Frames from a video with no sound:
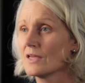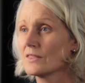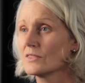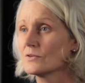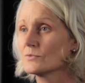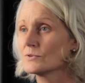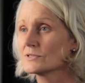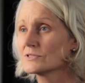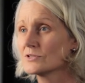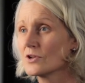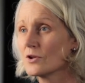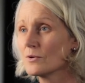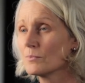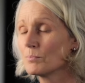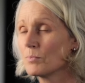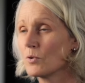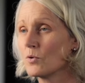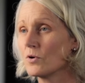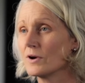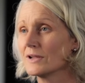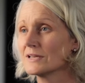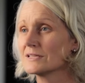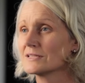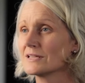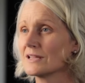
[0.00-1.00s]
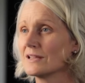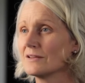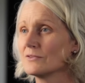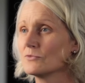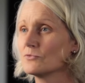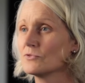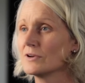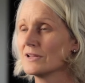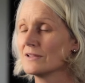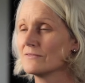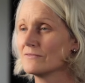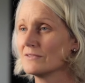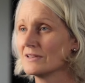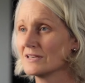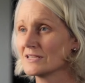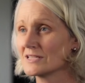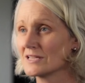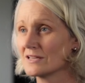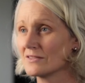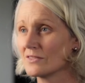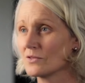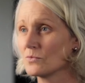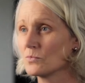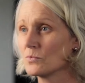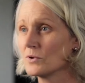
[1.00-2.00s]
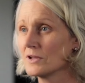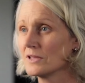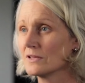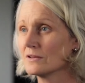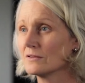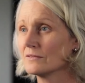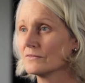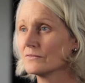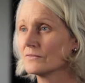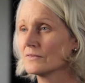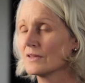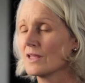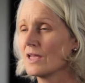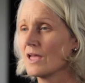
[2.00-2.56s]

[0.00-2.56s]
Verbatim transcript: There was no point in reinventing the wheel.